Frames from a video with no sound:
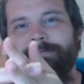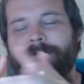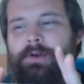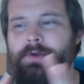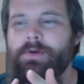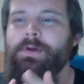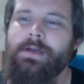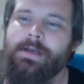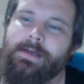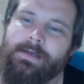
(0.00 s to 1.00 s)
you know.
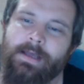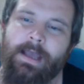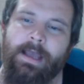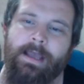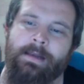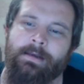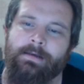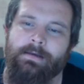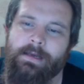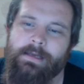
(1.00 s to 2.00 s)

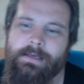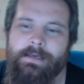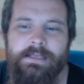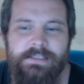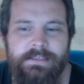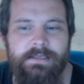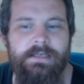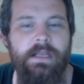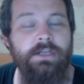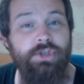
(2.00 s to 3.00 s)
And it
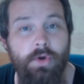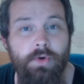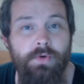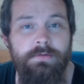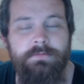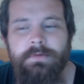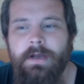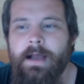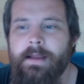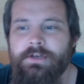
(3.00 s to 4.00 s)
doesn't show.
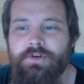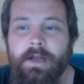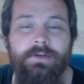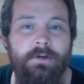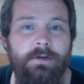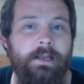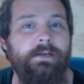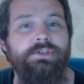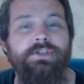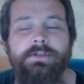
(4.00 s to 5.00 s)
I try to not let
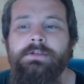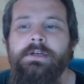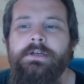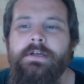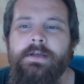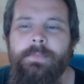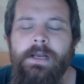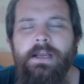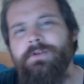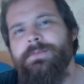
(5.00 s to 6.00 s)
it show, but
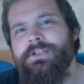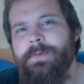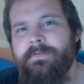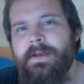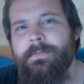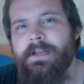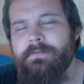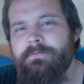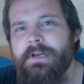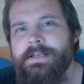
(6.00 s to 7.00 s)
I do miss my family
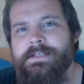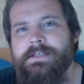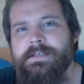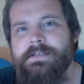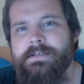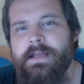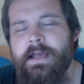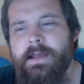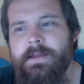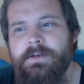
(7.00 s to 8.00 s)
and friends.
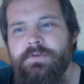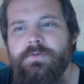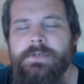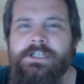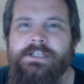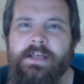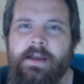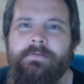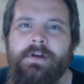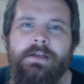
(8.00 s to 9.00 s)
I do miss South
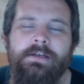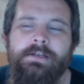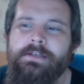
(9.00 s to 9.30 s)
Africa.